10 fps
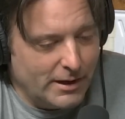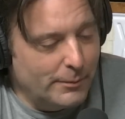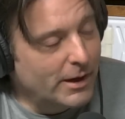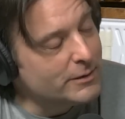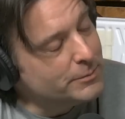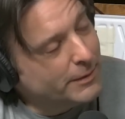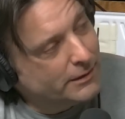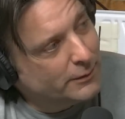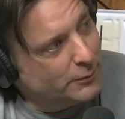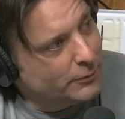Am I
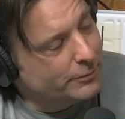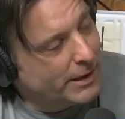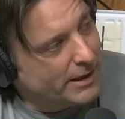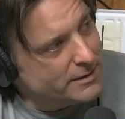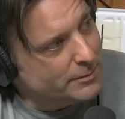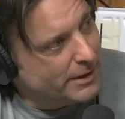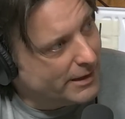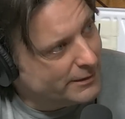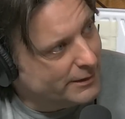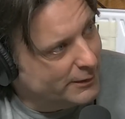meant to pass it
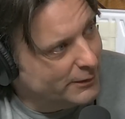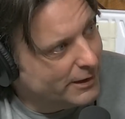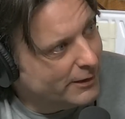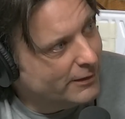back to you now?